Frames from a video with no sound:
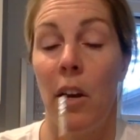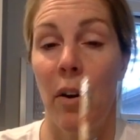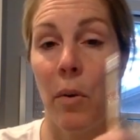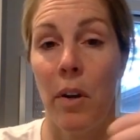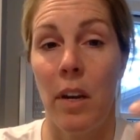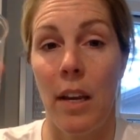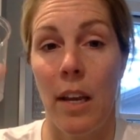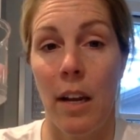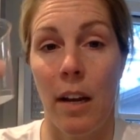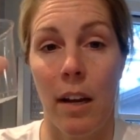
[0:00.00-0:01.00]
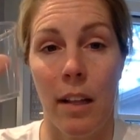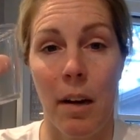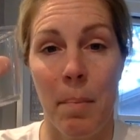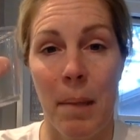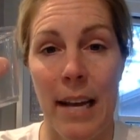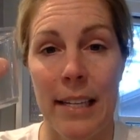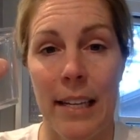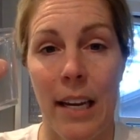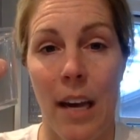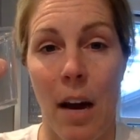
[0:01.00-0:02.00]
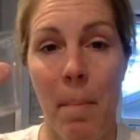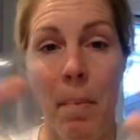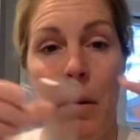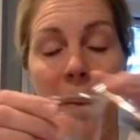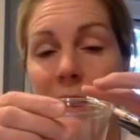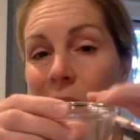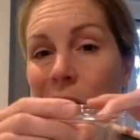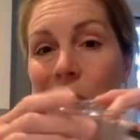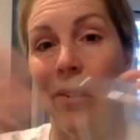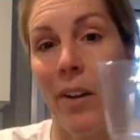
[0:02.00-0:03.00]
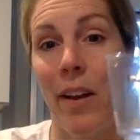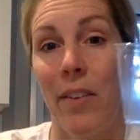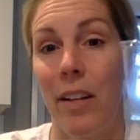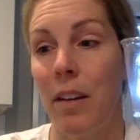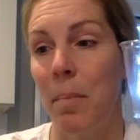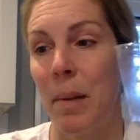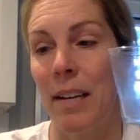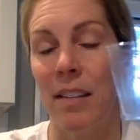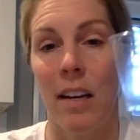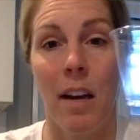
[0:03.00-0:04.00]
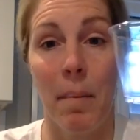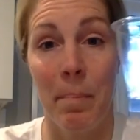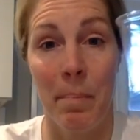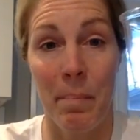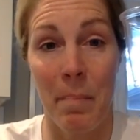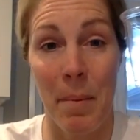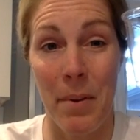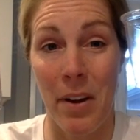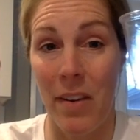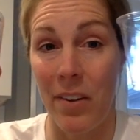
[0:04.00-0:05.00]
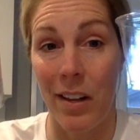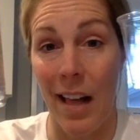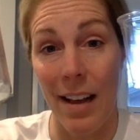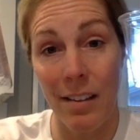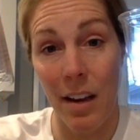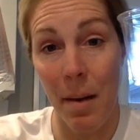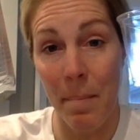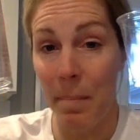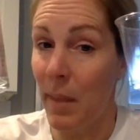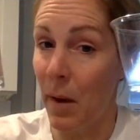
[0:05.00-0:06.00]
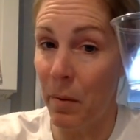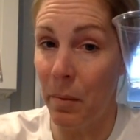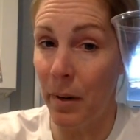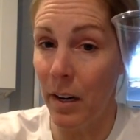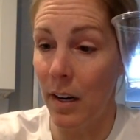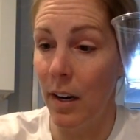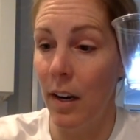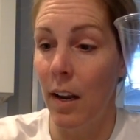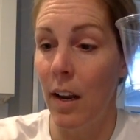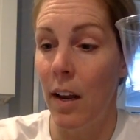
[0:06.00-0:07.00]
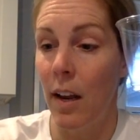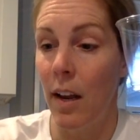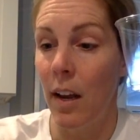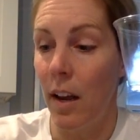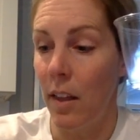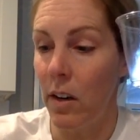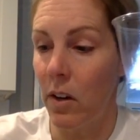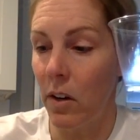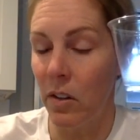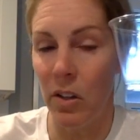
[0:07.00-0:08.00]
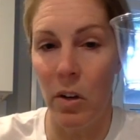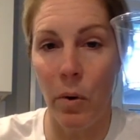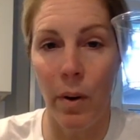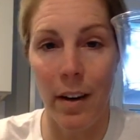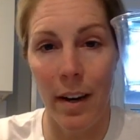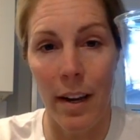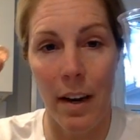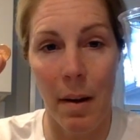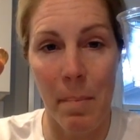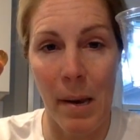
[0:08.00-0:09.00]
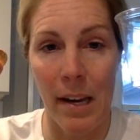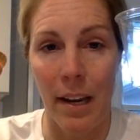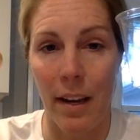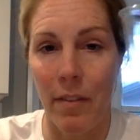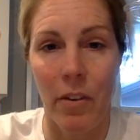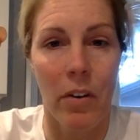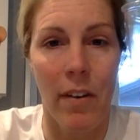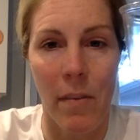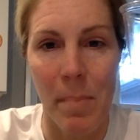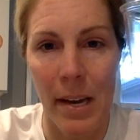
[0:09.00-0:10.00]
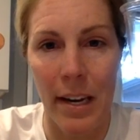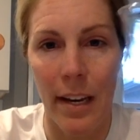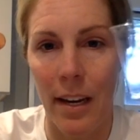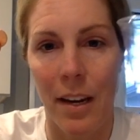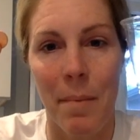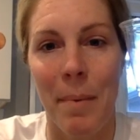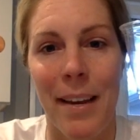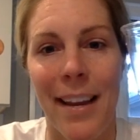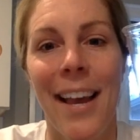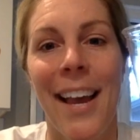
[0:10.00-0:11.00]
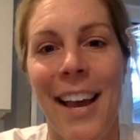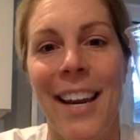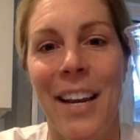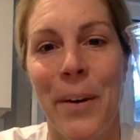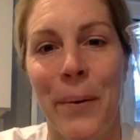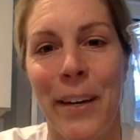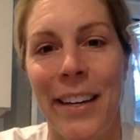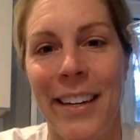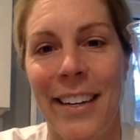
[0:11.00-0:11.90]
You're going to need a clear plastic cup. If you don't have a clear plastic cup, maybe you have a glass cup, that will work. And then you're also going to need a penny. If you don't have a penny, it could be any coin.